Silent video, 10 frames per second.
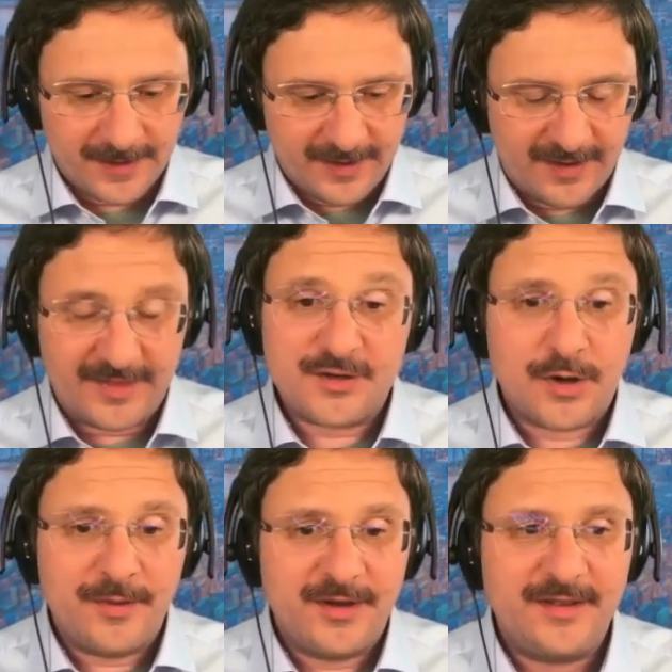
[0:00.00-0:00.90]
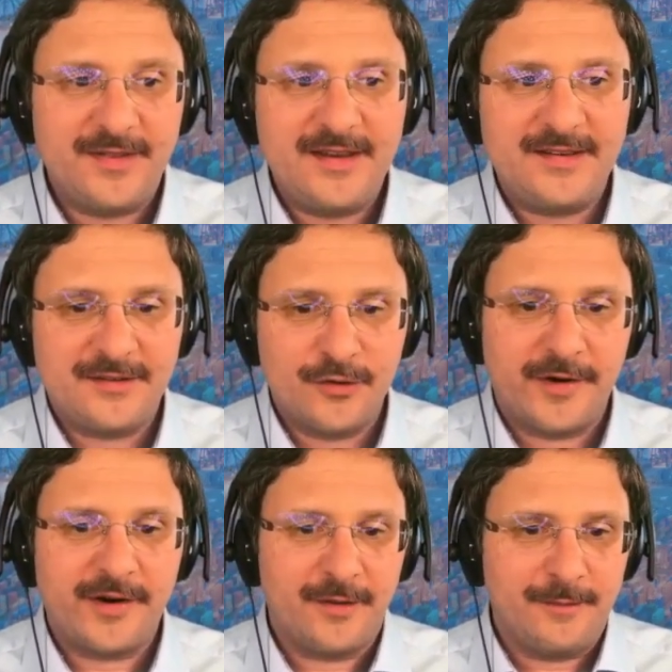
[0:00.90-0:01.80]
And that's why we need these
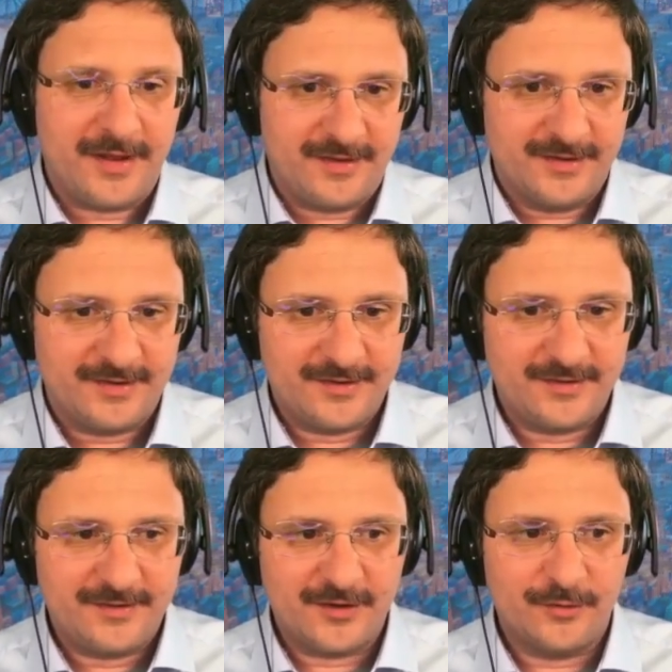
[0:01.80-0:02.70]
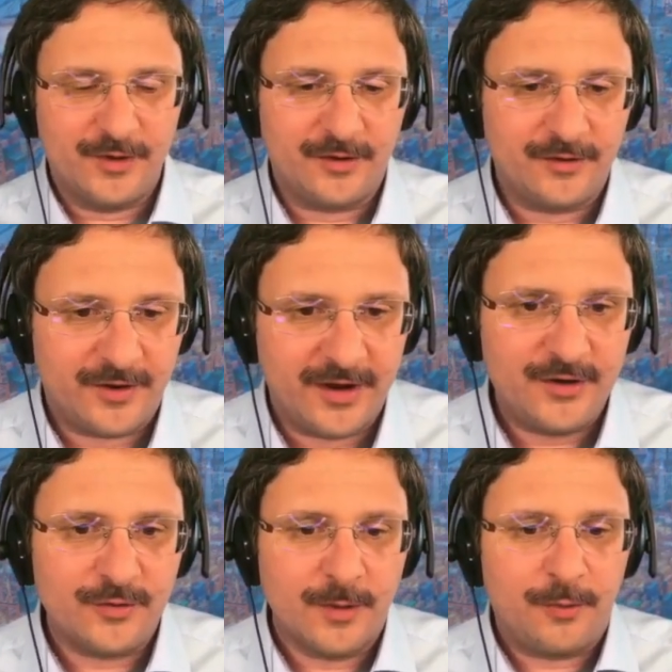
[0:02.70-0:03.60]
numerical methods. So we're trying
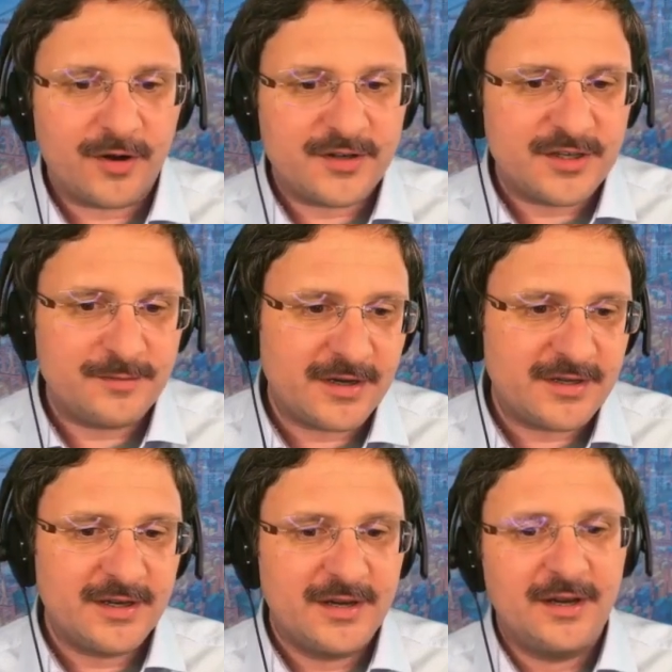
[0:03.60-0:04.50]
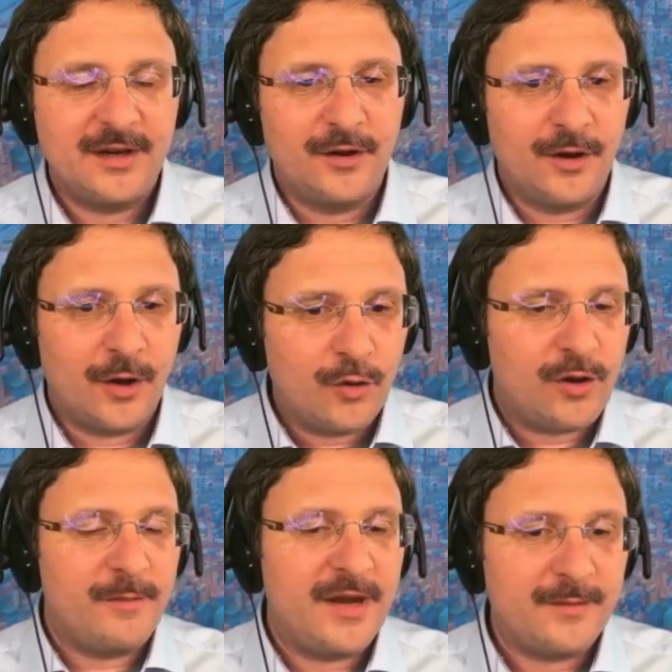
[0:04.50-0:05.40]
to approximate
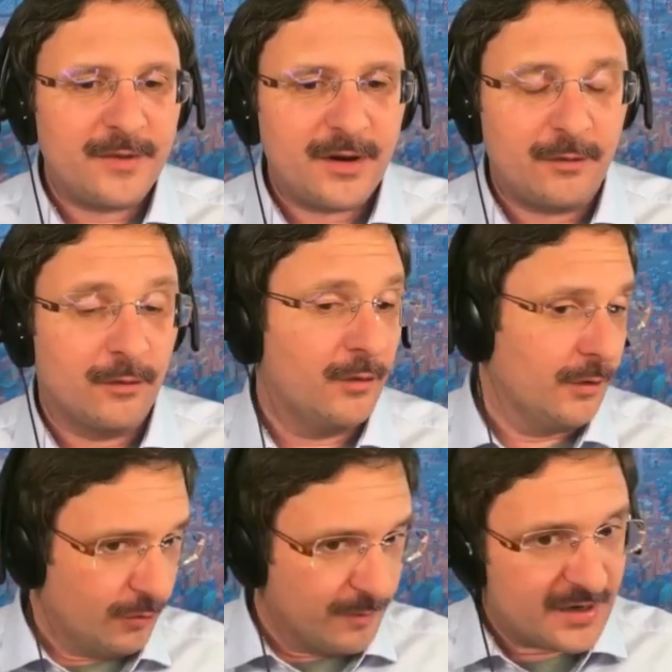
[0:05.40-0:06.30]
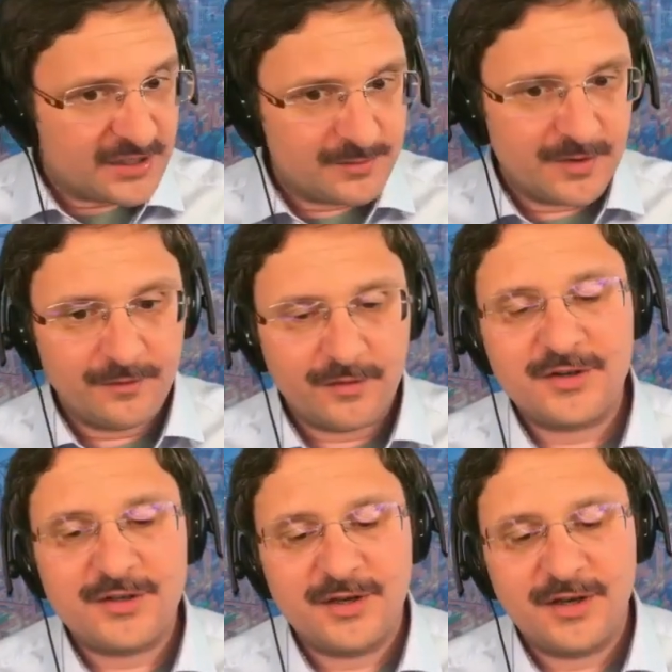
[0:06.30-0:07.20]
local minima or local maxima, of
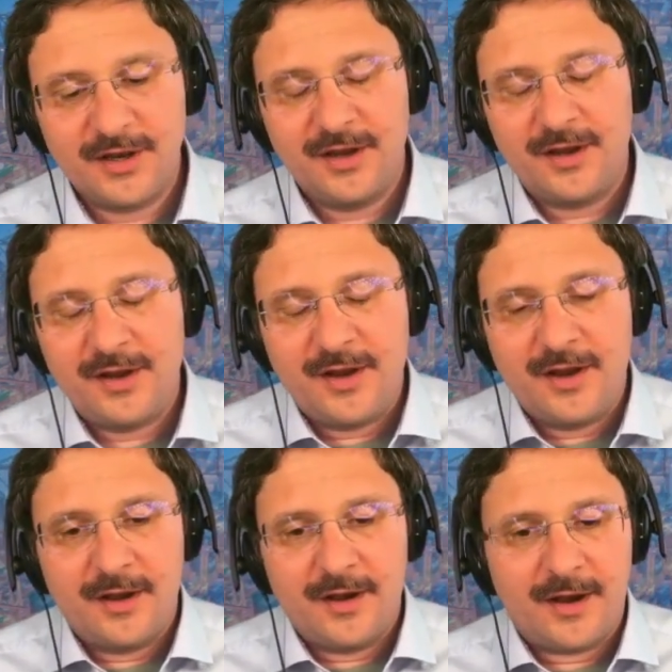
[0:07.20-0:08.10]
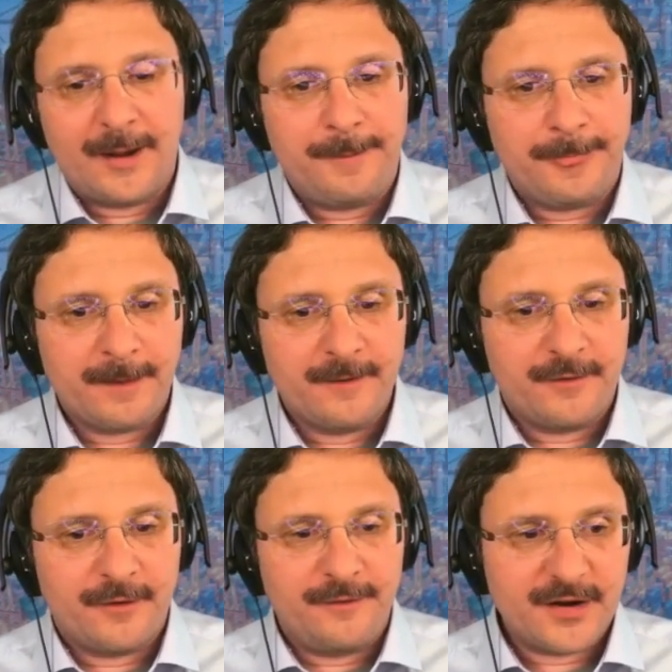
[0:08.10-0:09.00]
course,
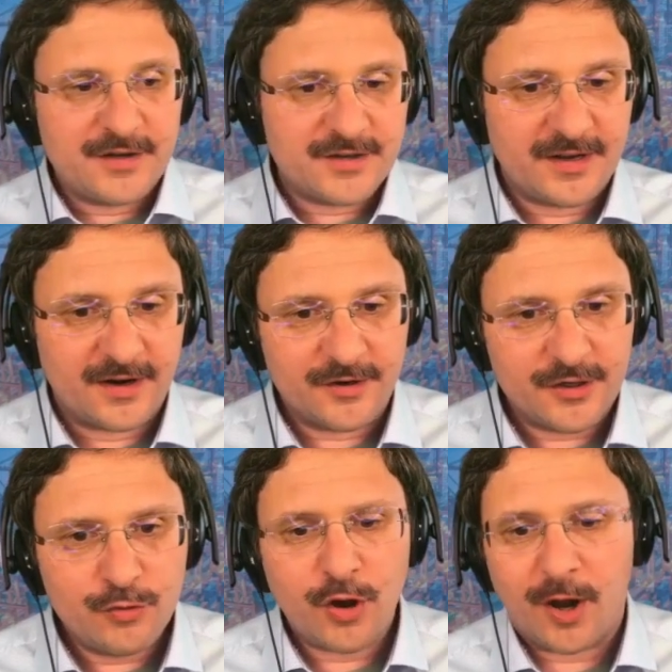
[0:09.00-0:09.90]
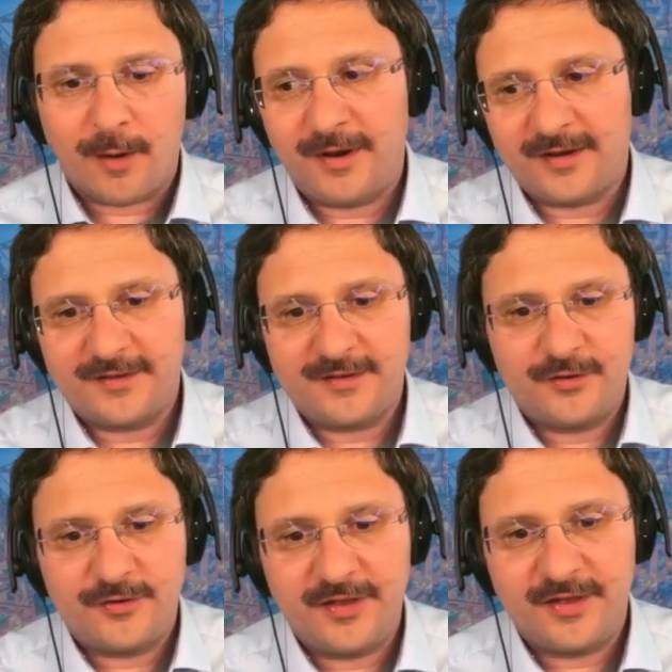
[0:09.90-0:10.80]
for functions that are too complex to
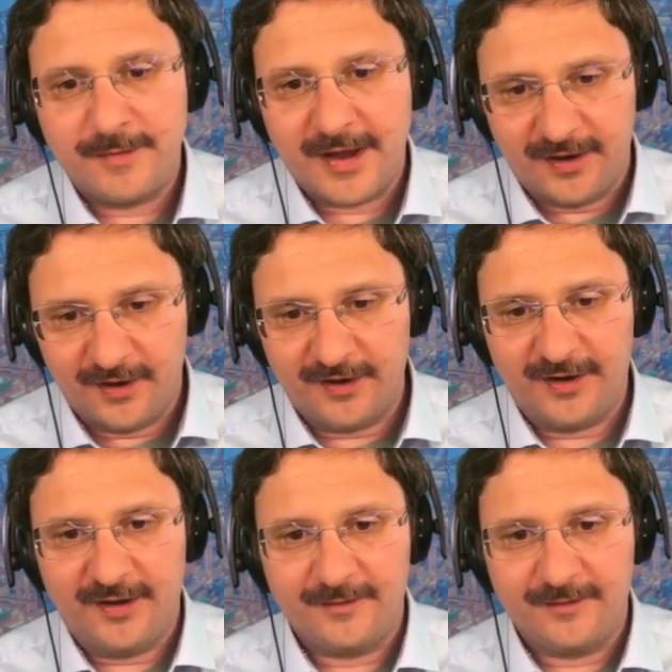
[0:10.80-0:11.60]
treat them analytically.